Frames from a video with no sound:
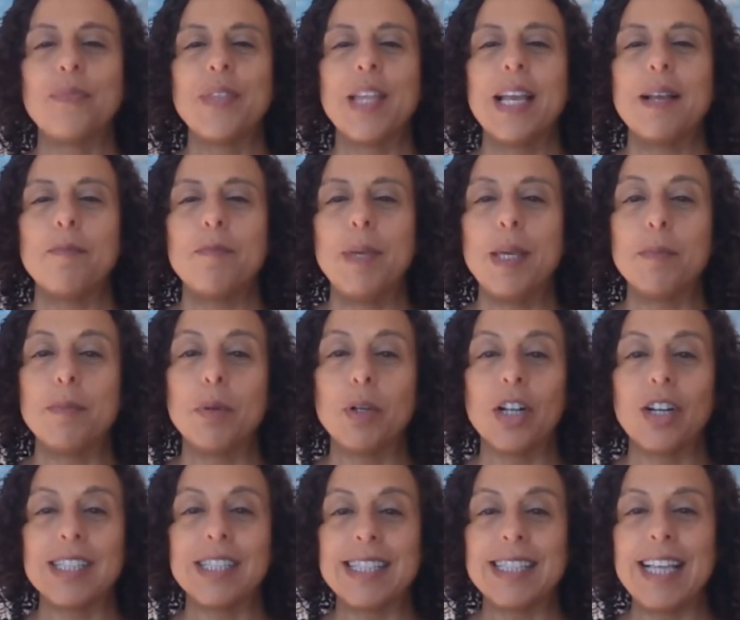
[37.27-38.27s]
people are
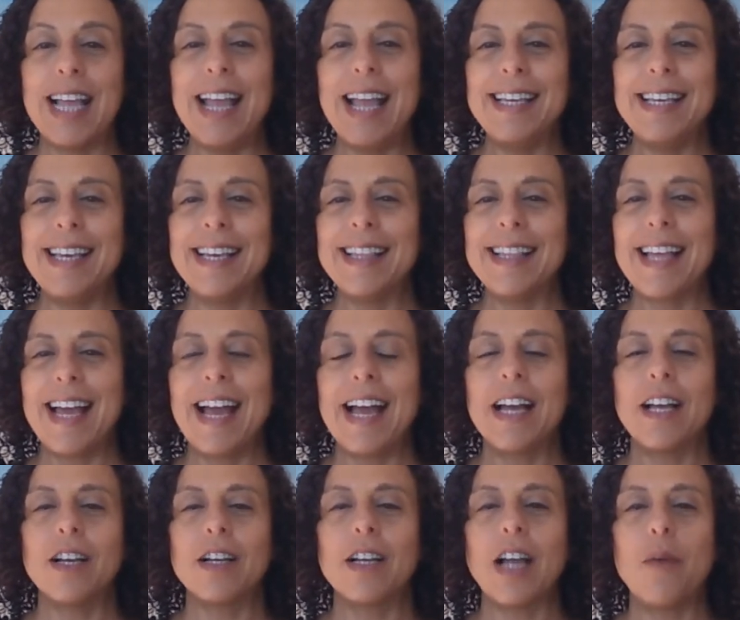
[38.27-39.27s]
saying that
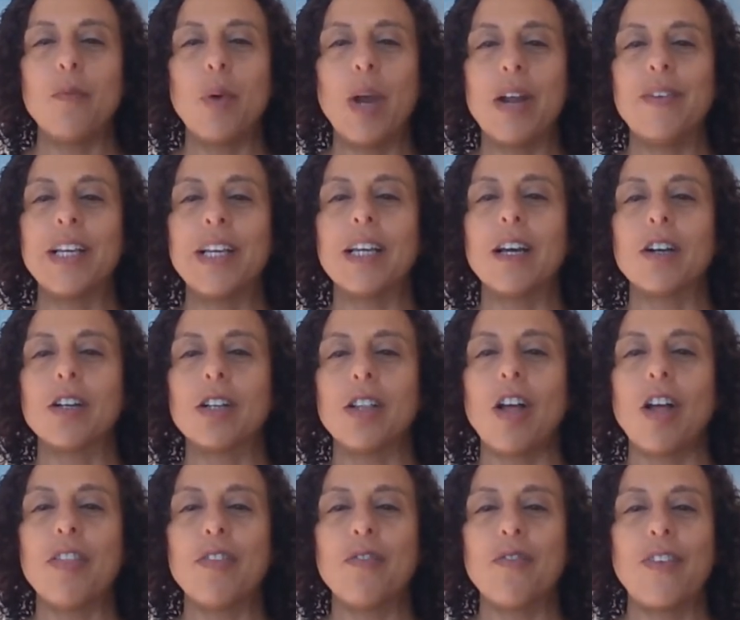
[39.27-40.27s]
wearing a
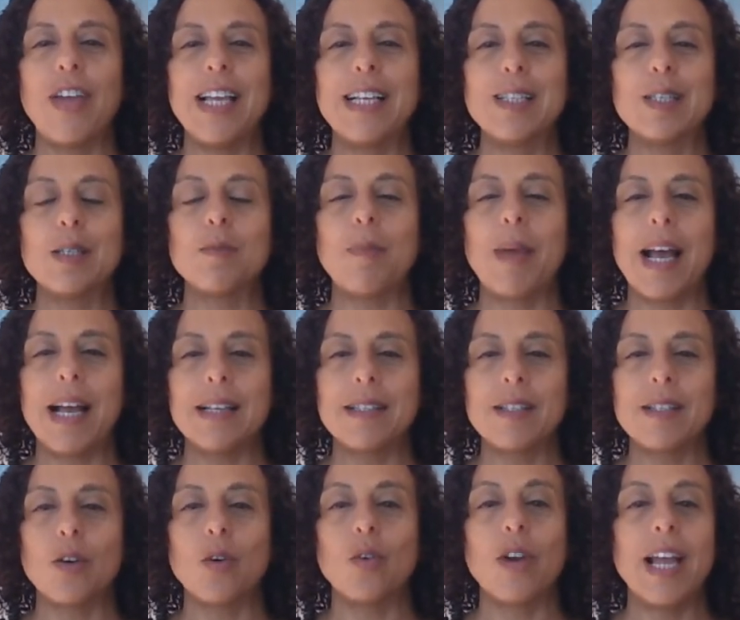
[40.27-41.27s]
cloth face mask
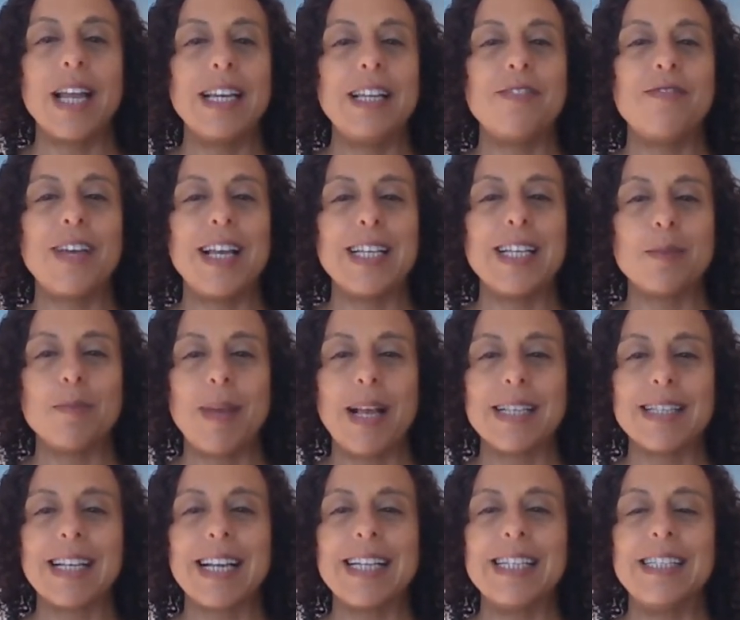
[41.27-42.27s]
or any face mask
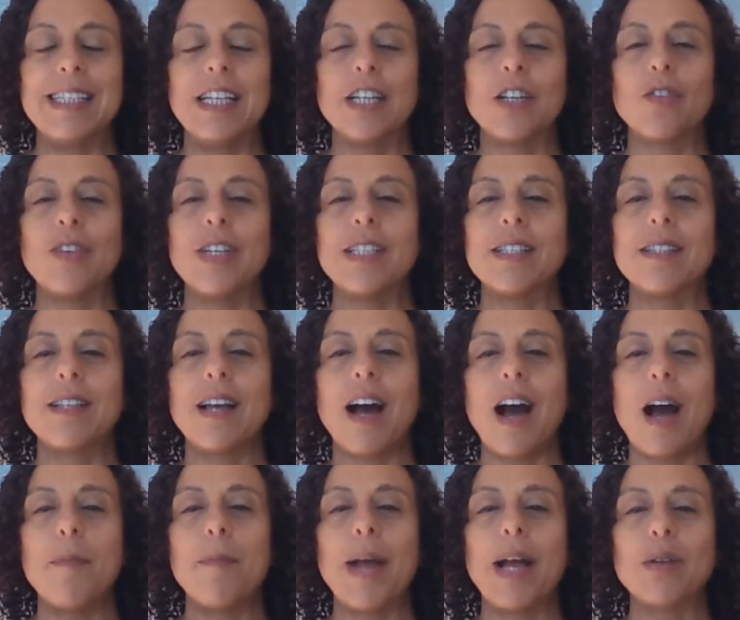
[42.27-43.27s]
can decrease the
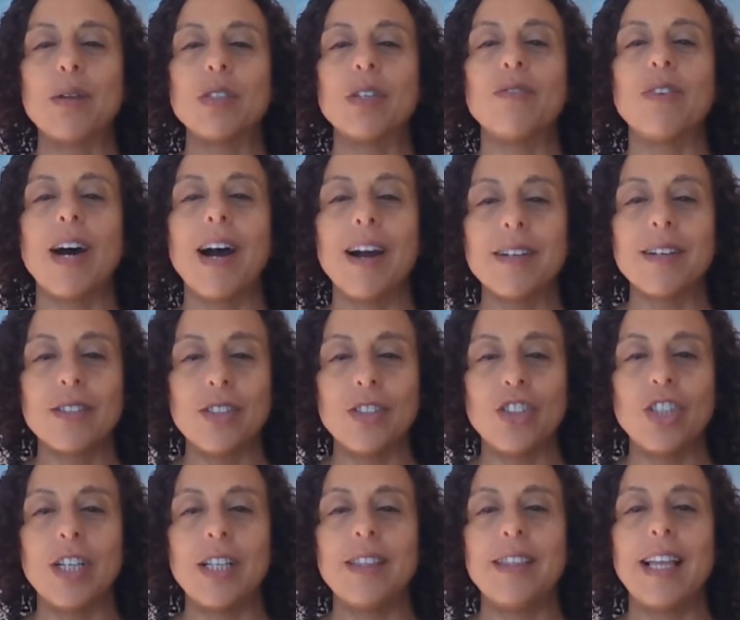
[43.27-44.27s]
amount of
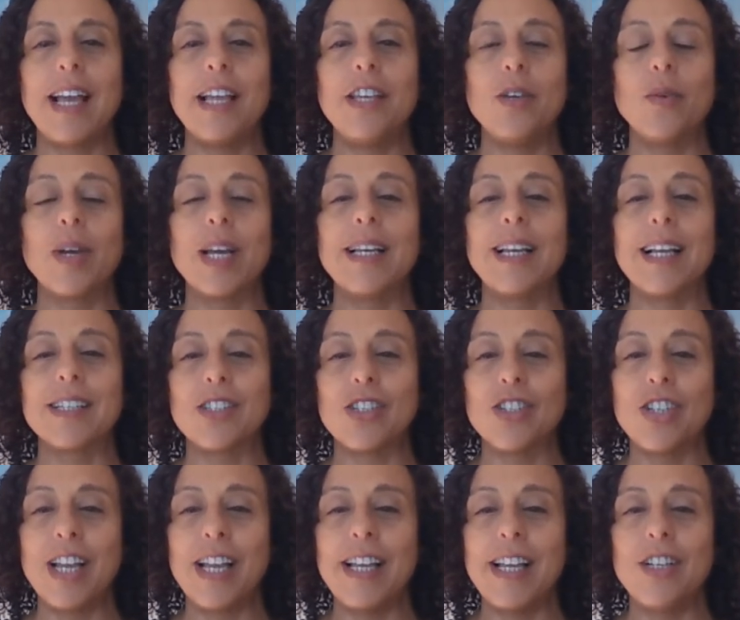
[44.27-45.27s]
oxygen that you can
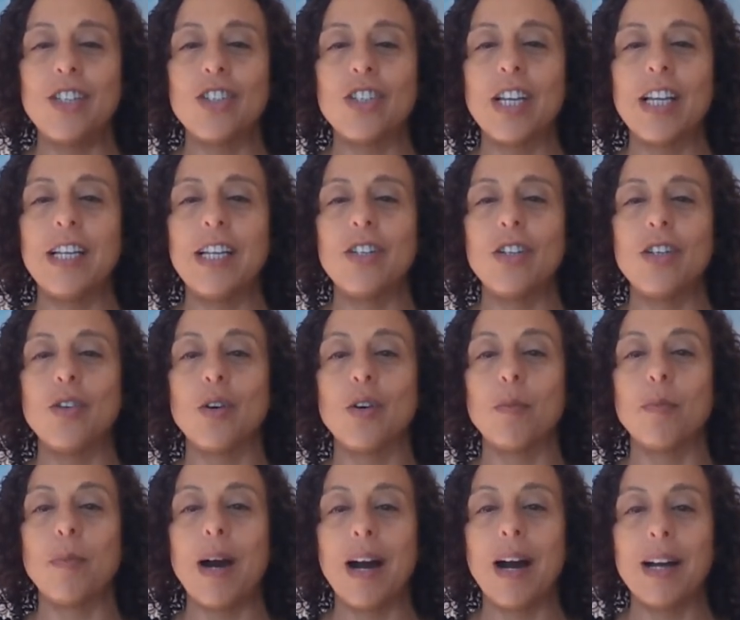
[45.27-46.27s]
exchange into your
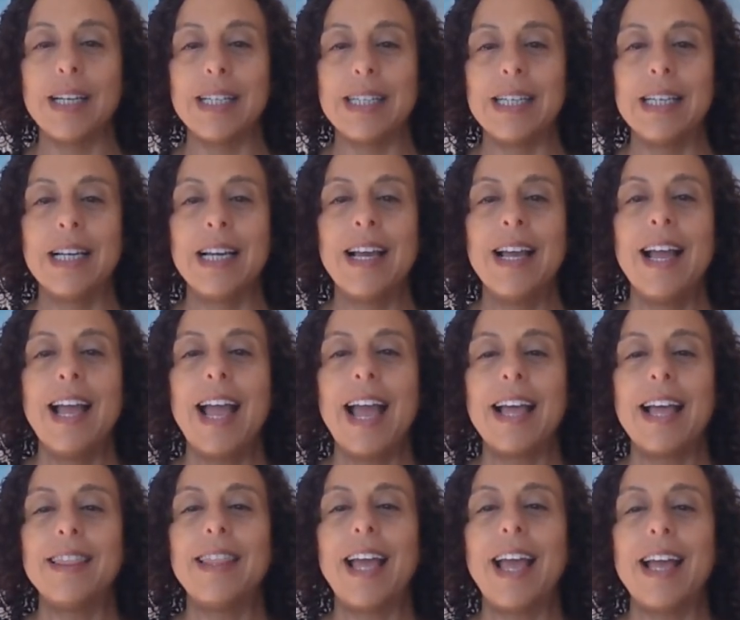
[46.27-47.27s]
body.
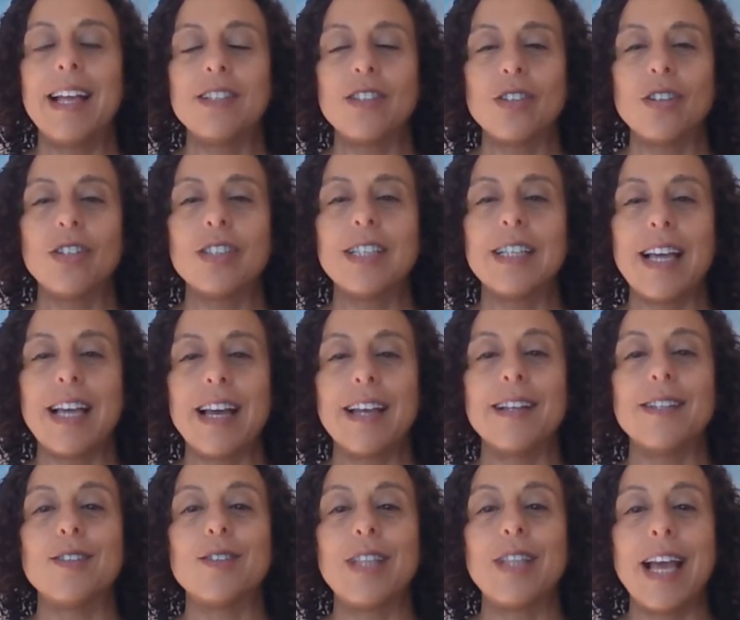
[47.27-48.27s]
And the answer to that
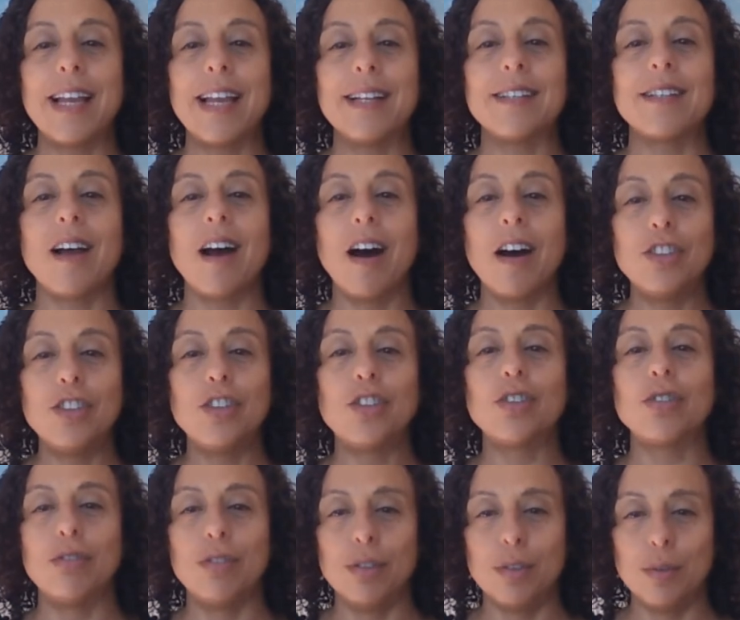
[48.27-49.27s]
is
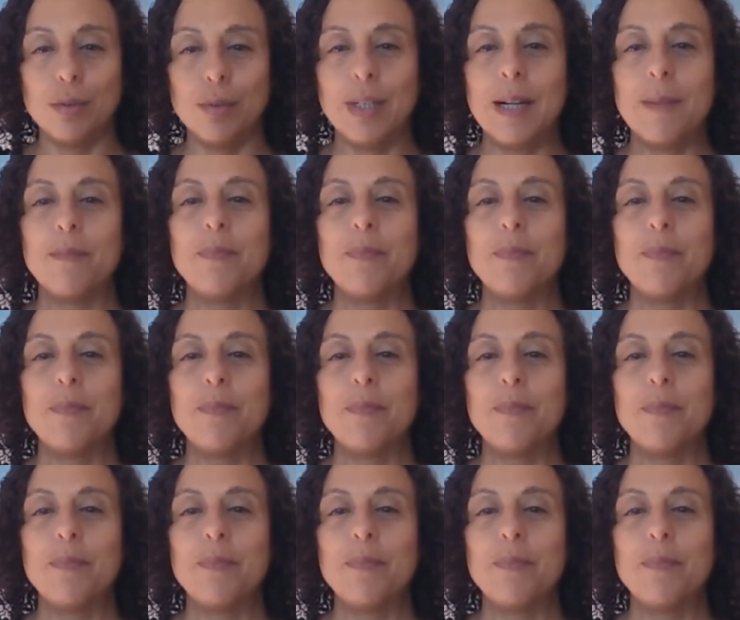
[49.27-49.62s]
untrue.